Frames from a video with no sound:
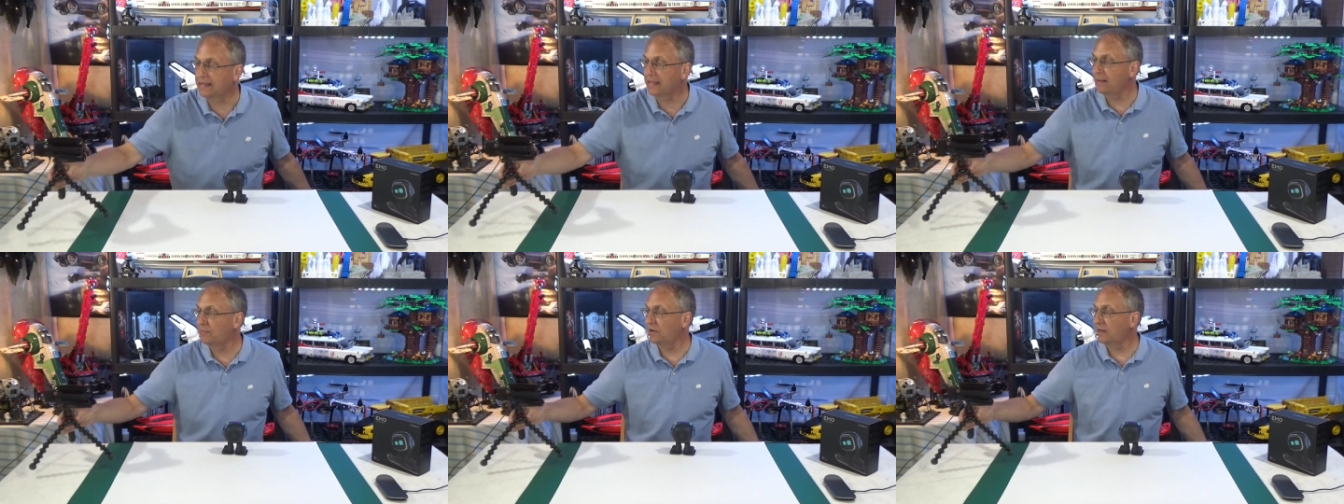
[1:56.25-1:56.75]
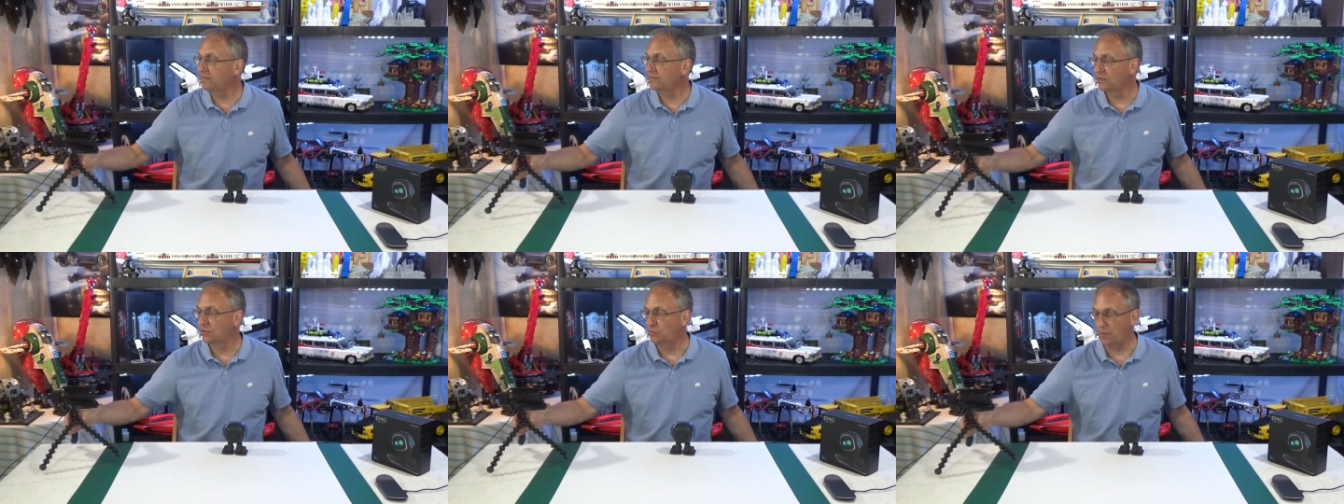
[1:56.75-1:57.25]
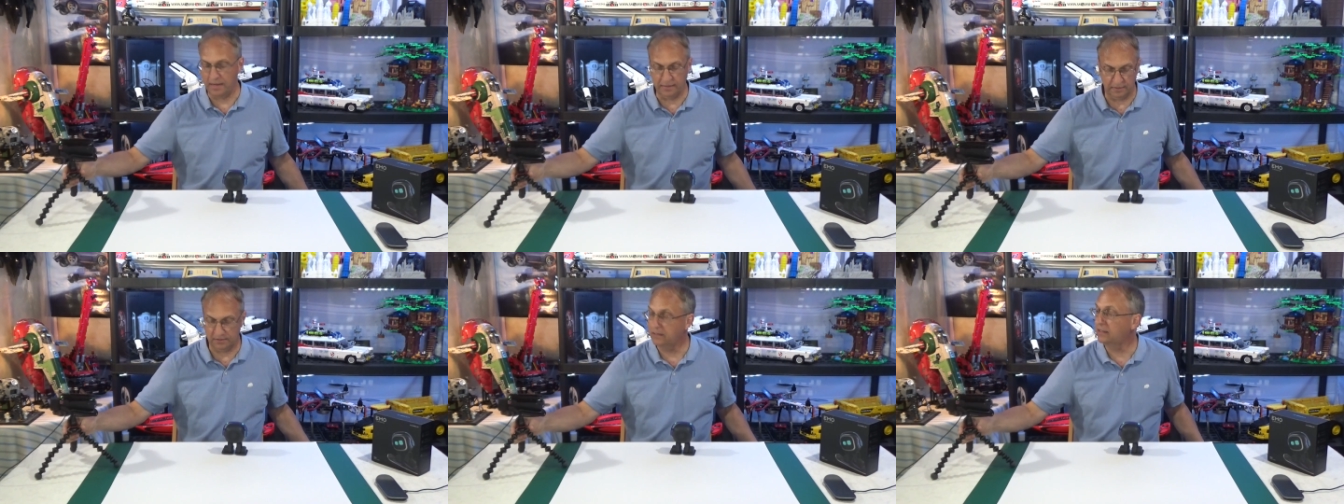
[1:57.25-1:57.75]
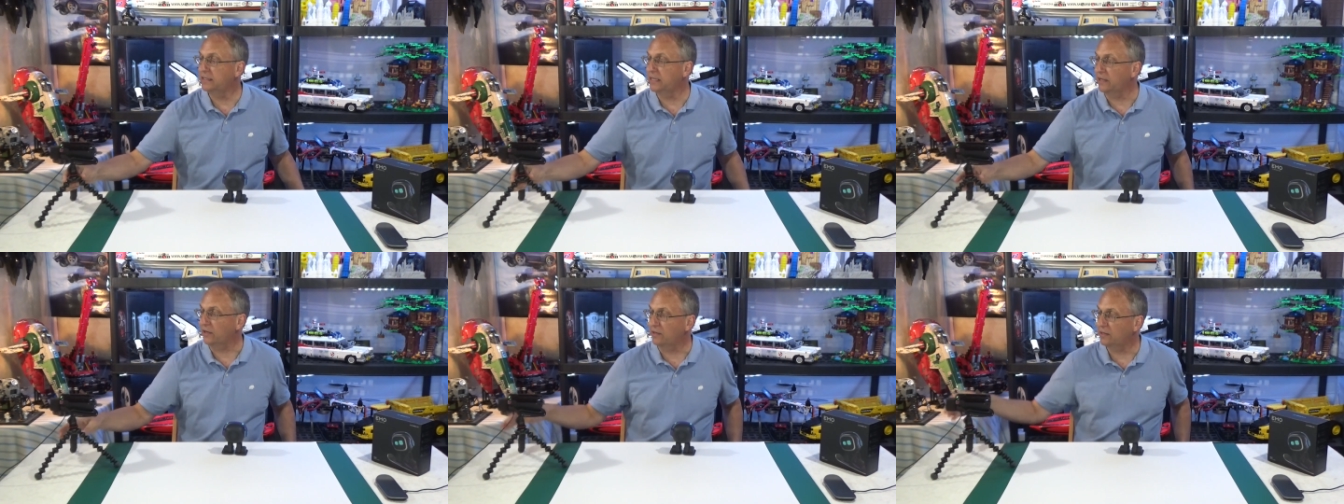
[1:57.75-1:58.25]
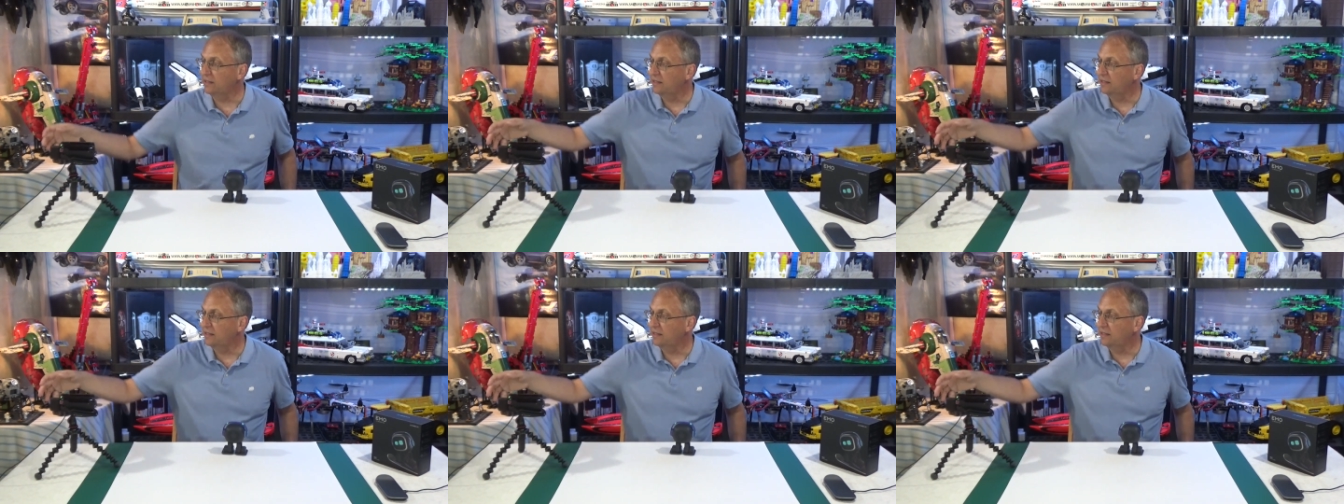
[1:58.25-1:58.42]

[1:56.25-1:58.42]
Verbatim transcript: camera right here,